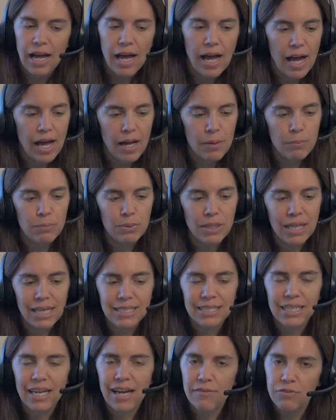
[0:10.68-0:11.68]
I'm
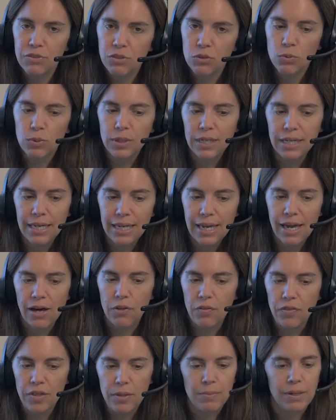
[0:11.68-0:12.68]
blessed to have 3
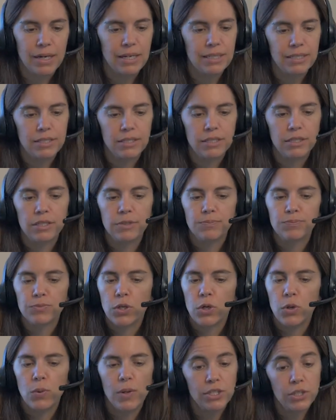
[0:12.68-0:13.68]
healthy mutts
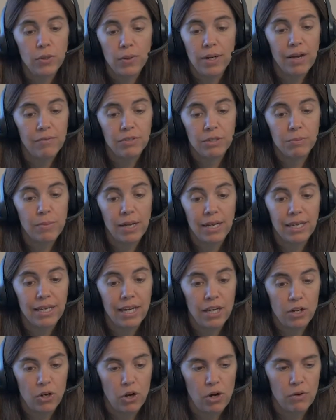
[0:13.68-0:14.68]
who I don't have to
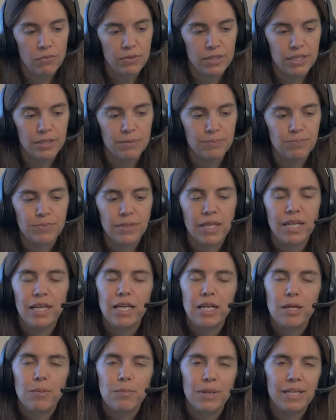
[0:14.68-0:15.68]
medicate often.
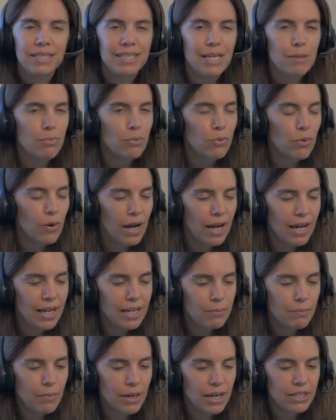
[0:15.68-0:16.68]
But as I
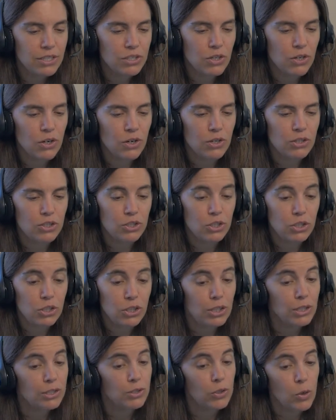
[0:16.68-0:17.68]
pried my dog's
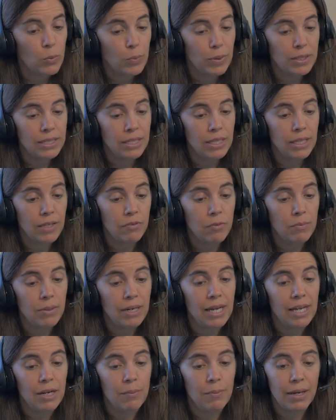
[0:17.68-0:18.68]
jaws open to give him an
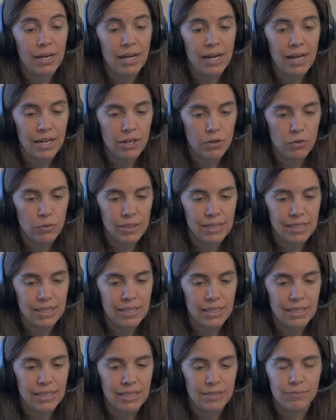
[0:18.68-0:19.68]
antibiotic
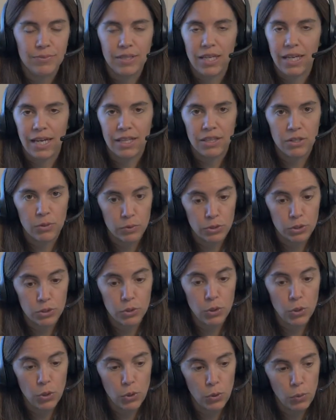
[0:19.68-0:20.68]
recently, and there was
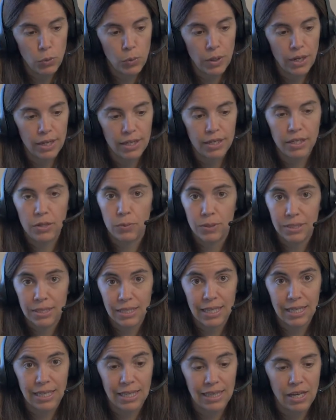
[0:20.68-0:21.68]
no way he was
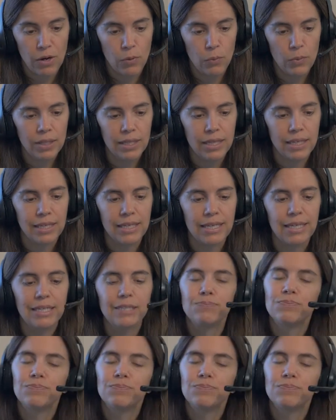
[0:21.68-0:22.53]
taking that willingly,